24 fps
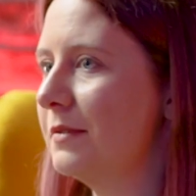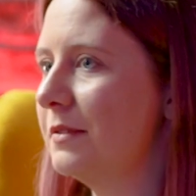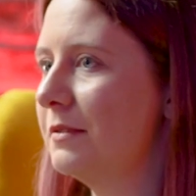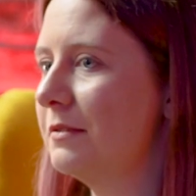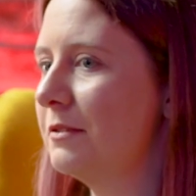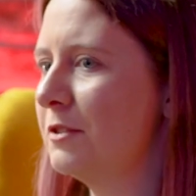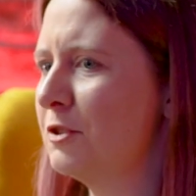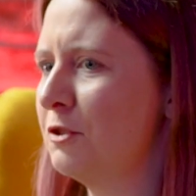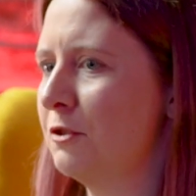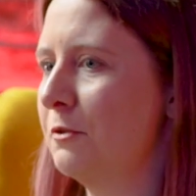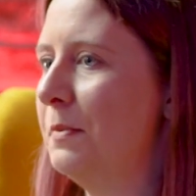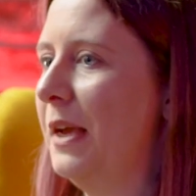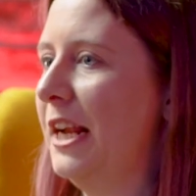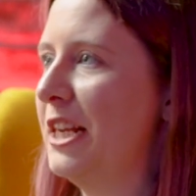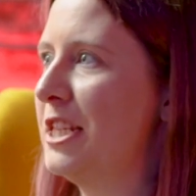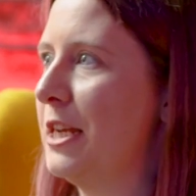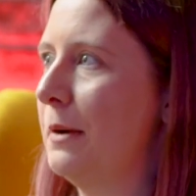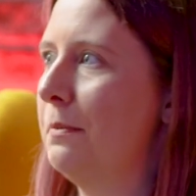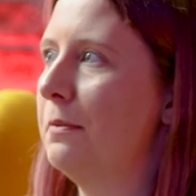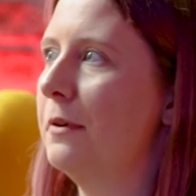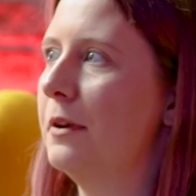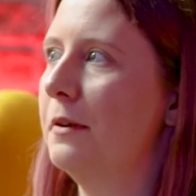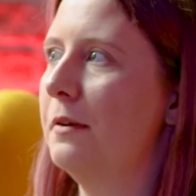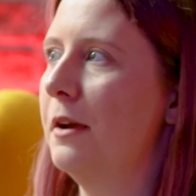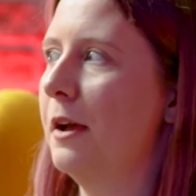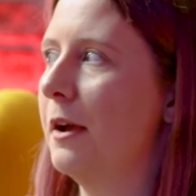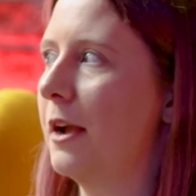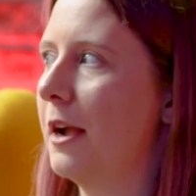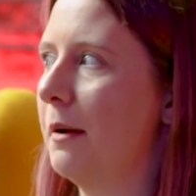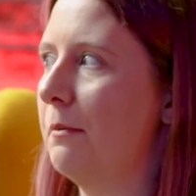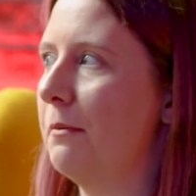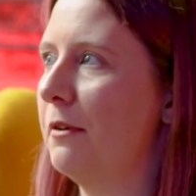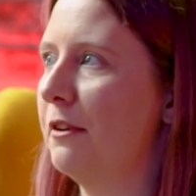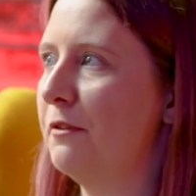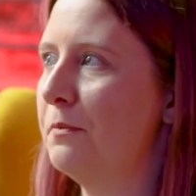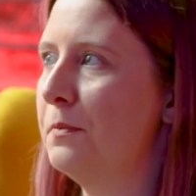sort of picked up a
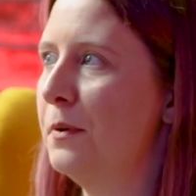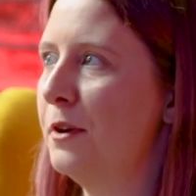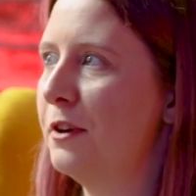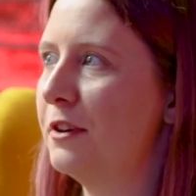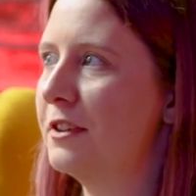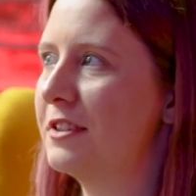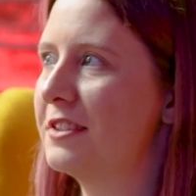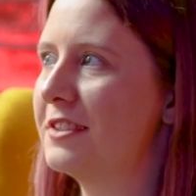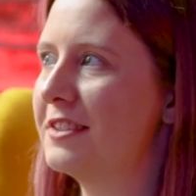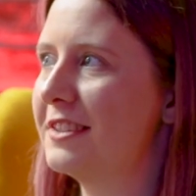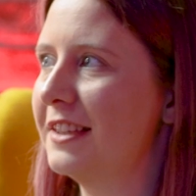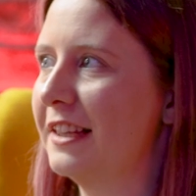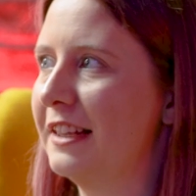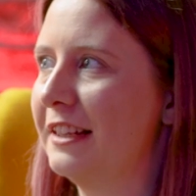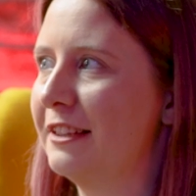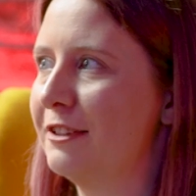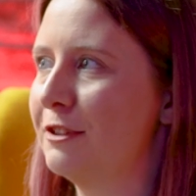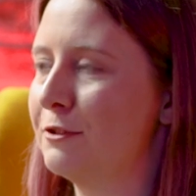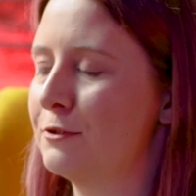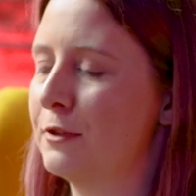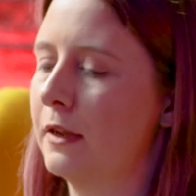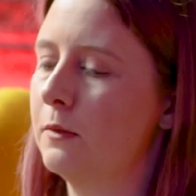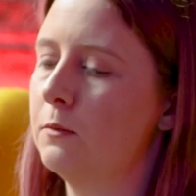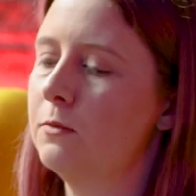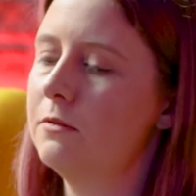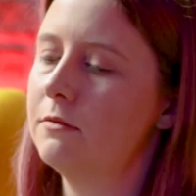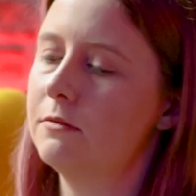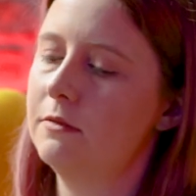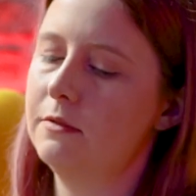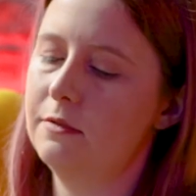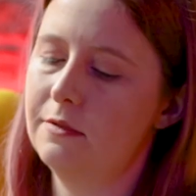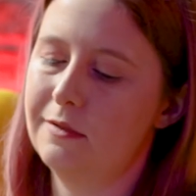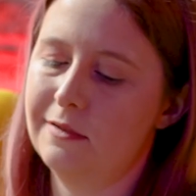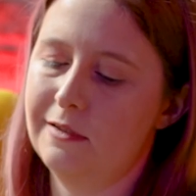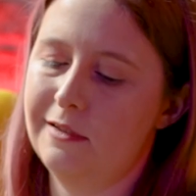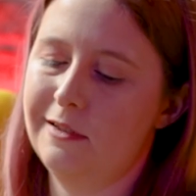couple of books and just like, what
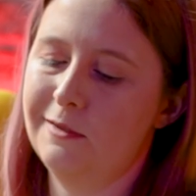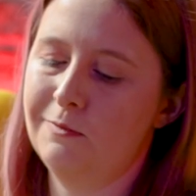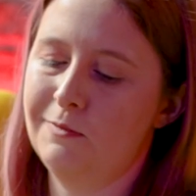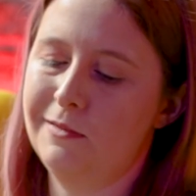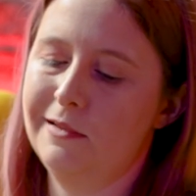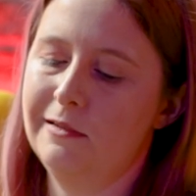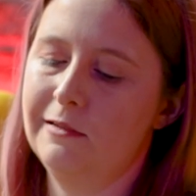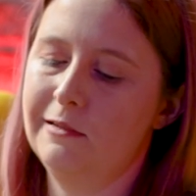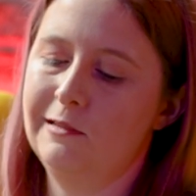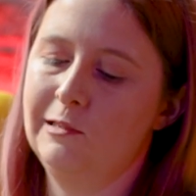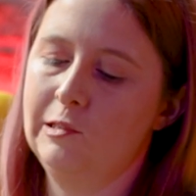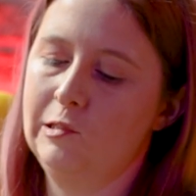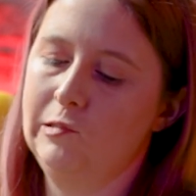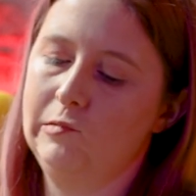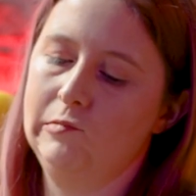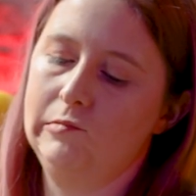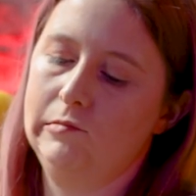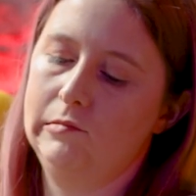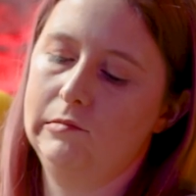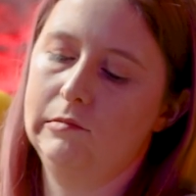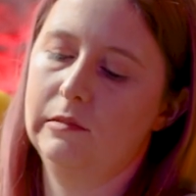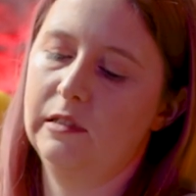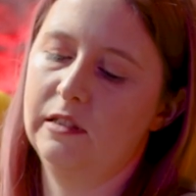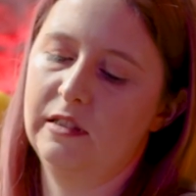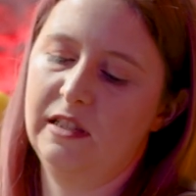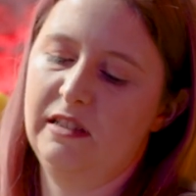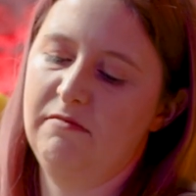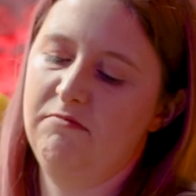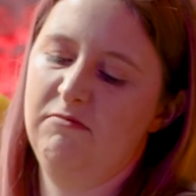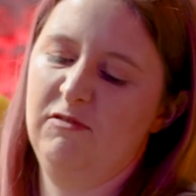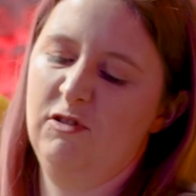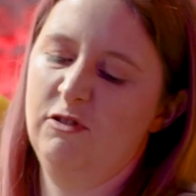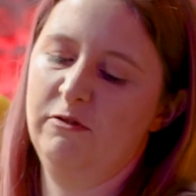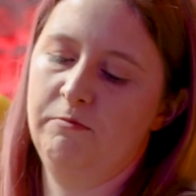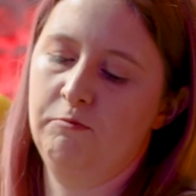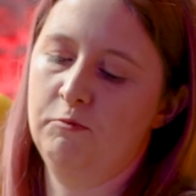does a stage manager do? They
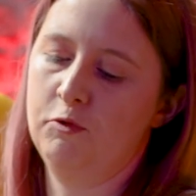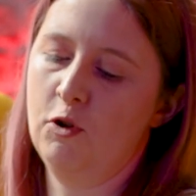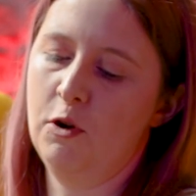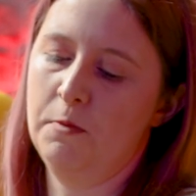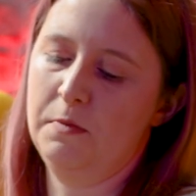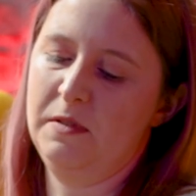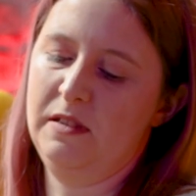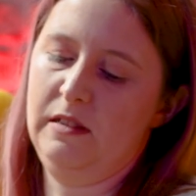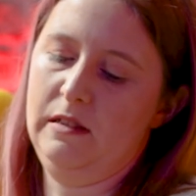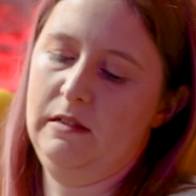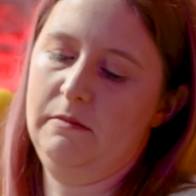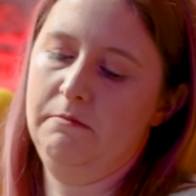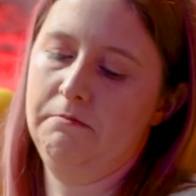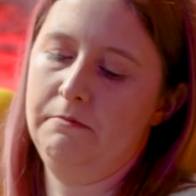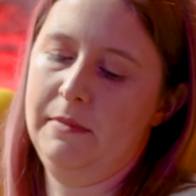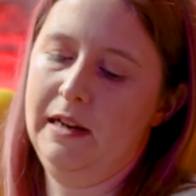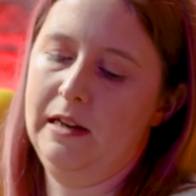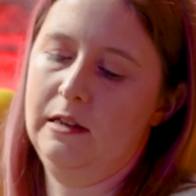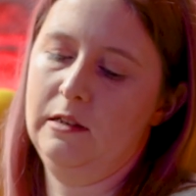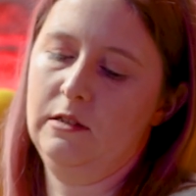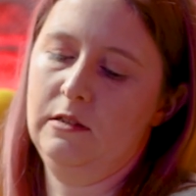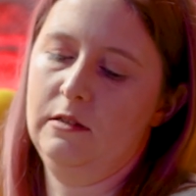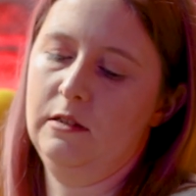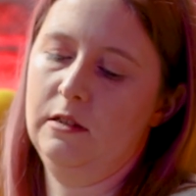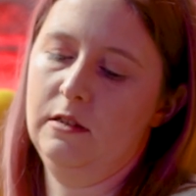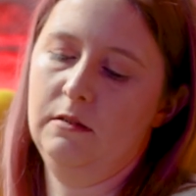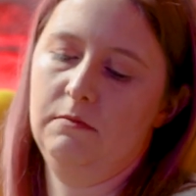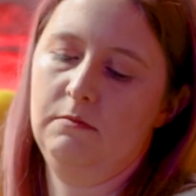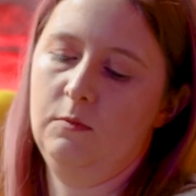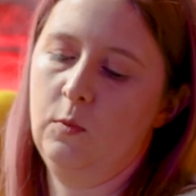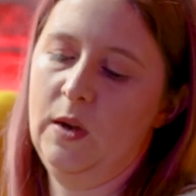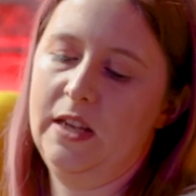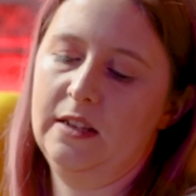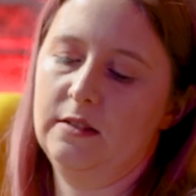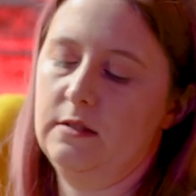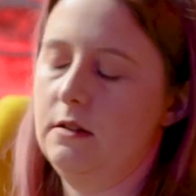sort of props and manage the
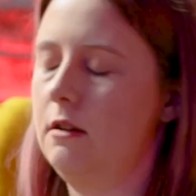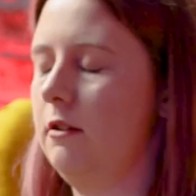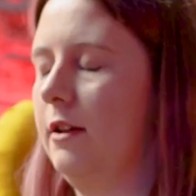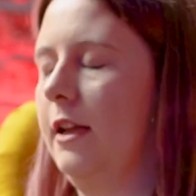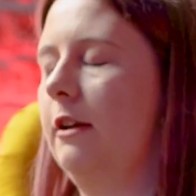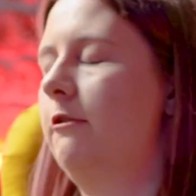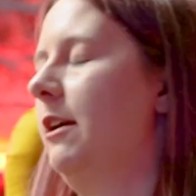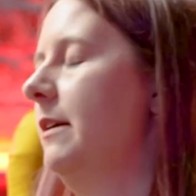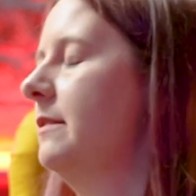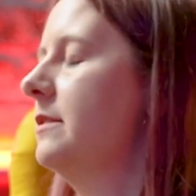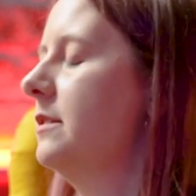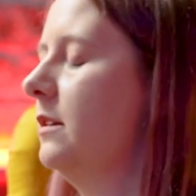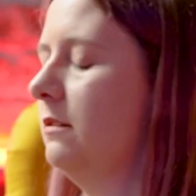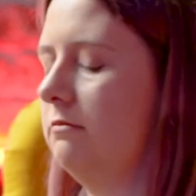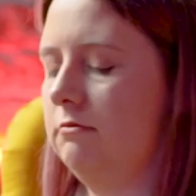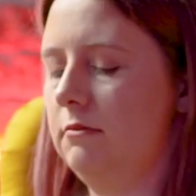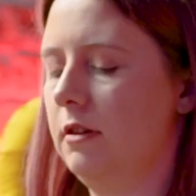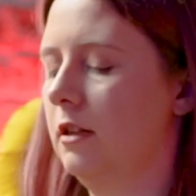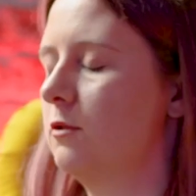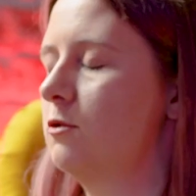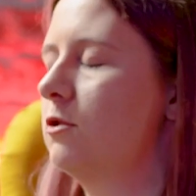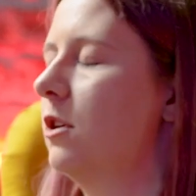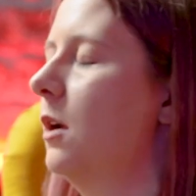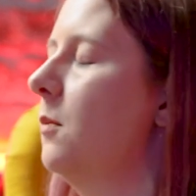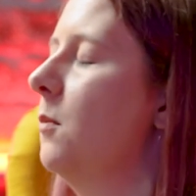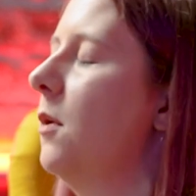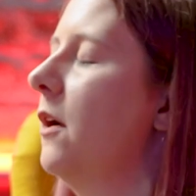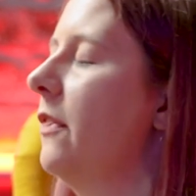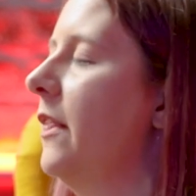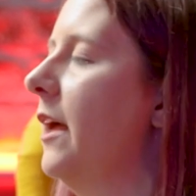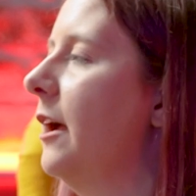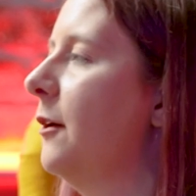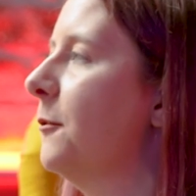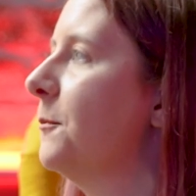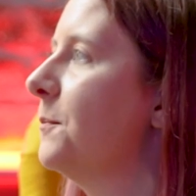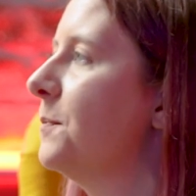wings. Okay, great, I'll try and work
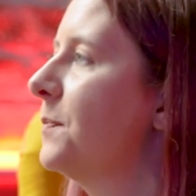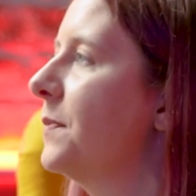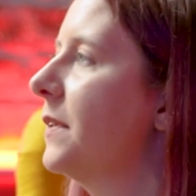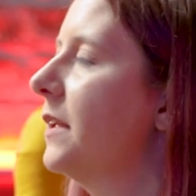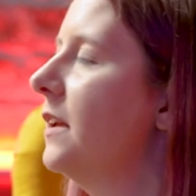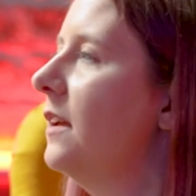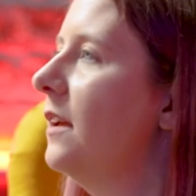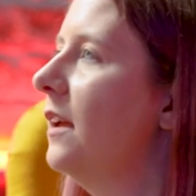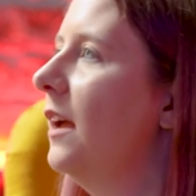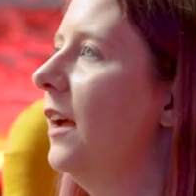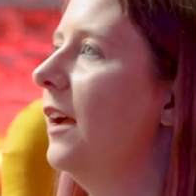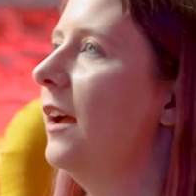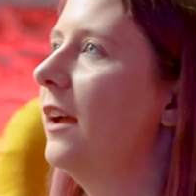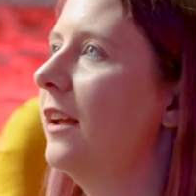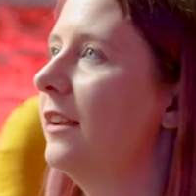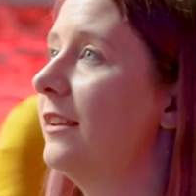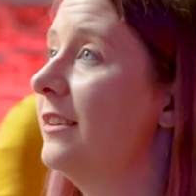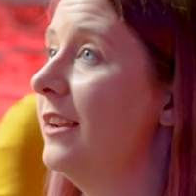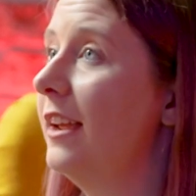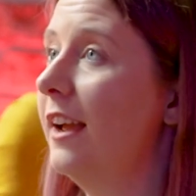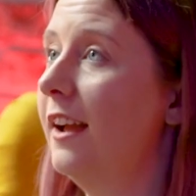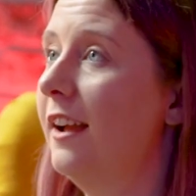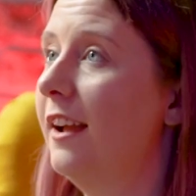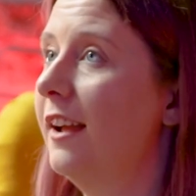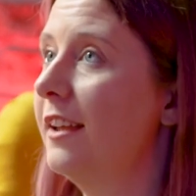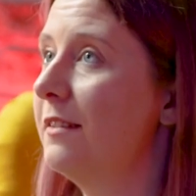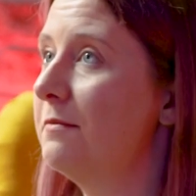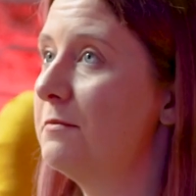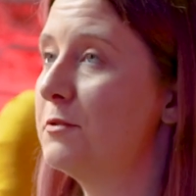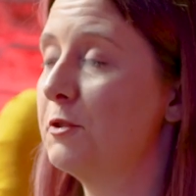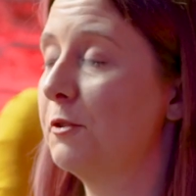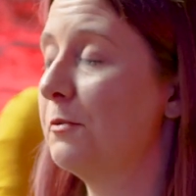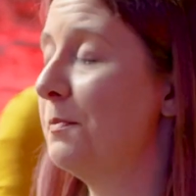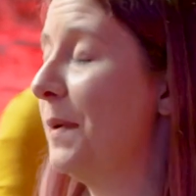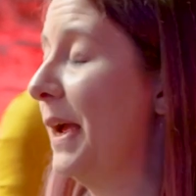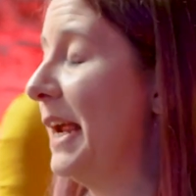that out. And I
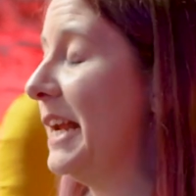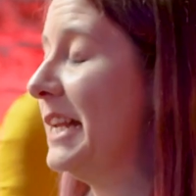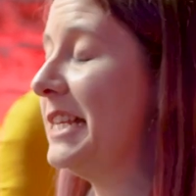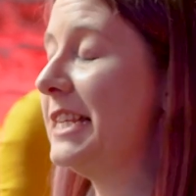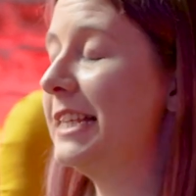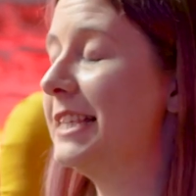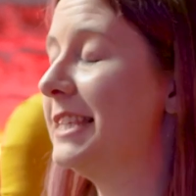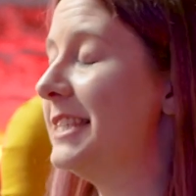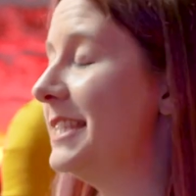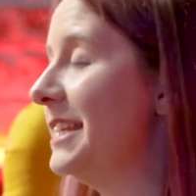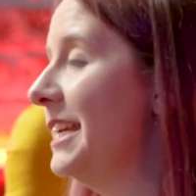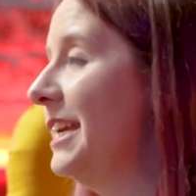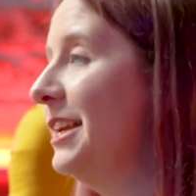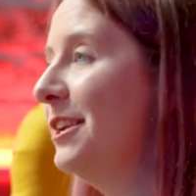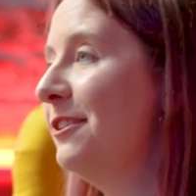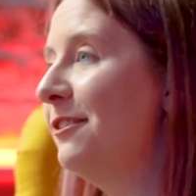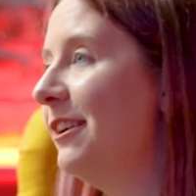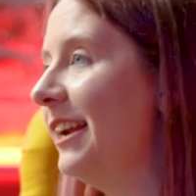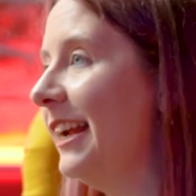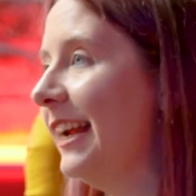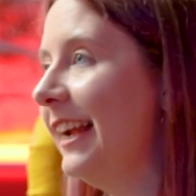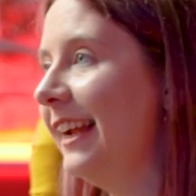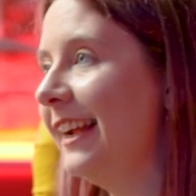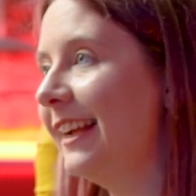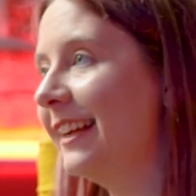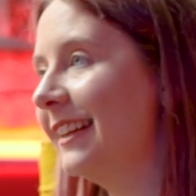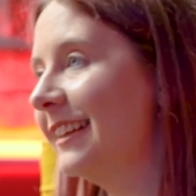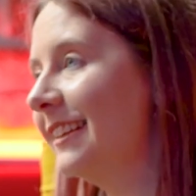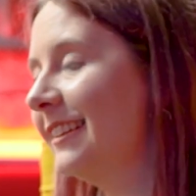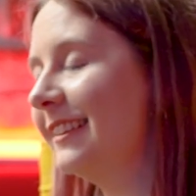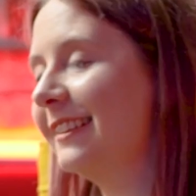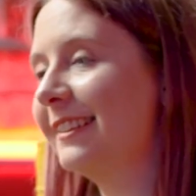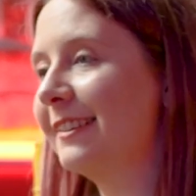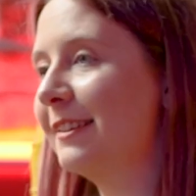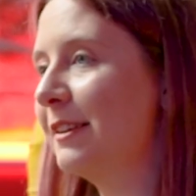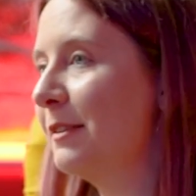sort of painted scenery
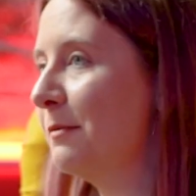and